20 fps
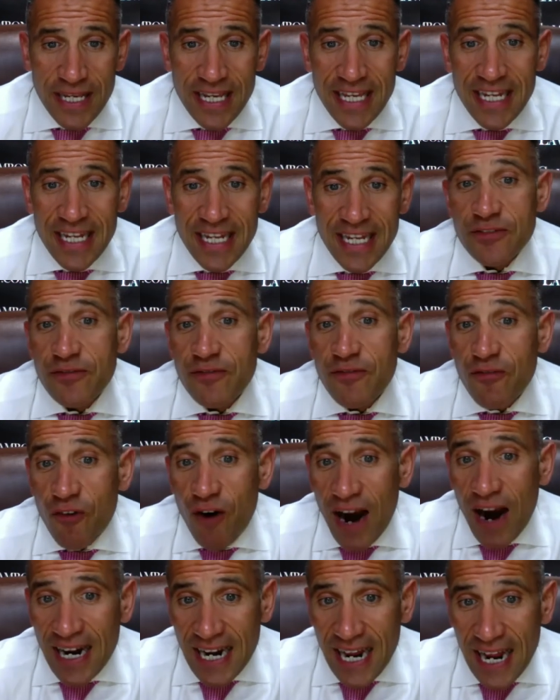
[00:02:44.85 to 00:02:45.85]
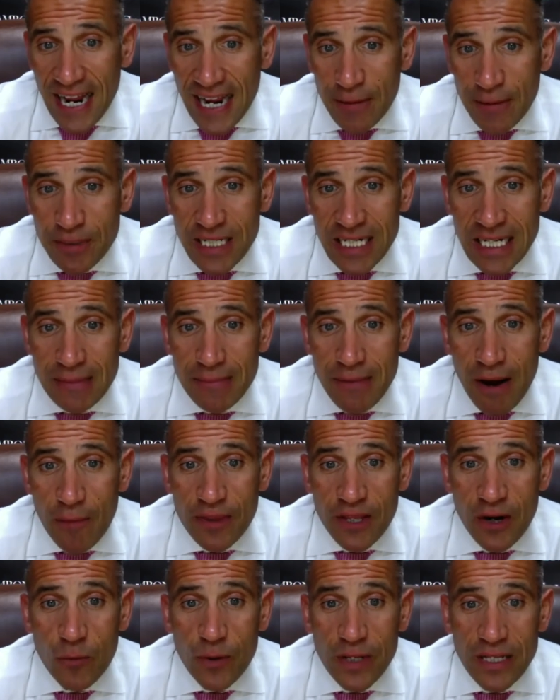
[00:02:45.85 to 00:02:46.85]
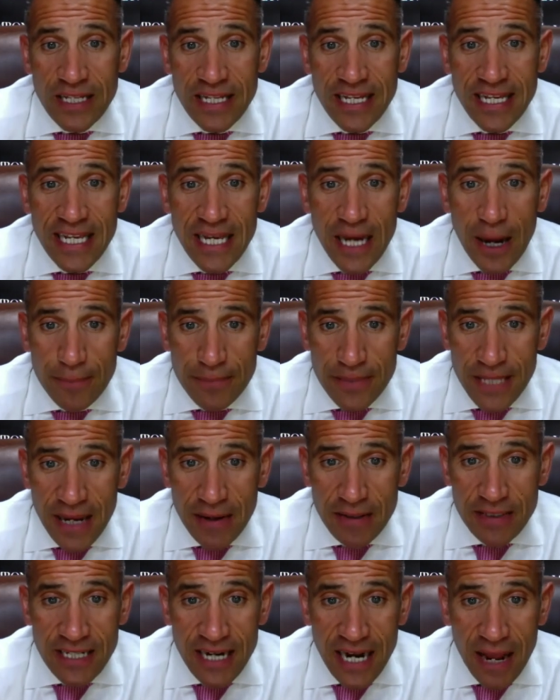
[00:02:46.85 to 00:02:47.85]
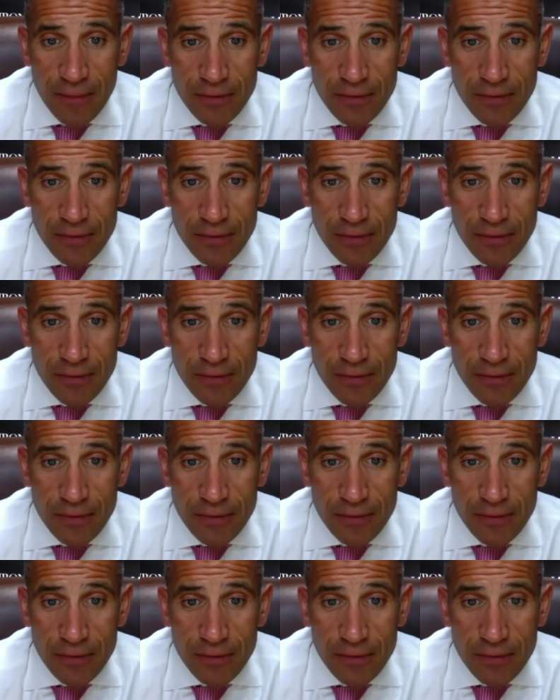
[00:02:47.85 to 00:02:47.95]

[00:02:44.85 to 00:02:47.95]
It is Friday. We did come out with our weekly e-update today,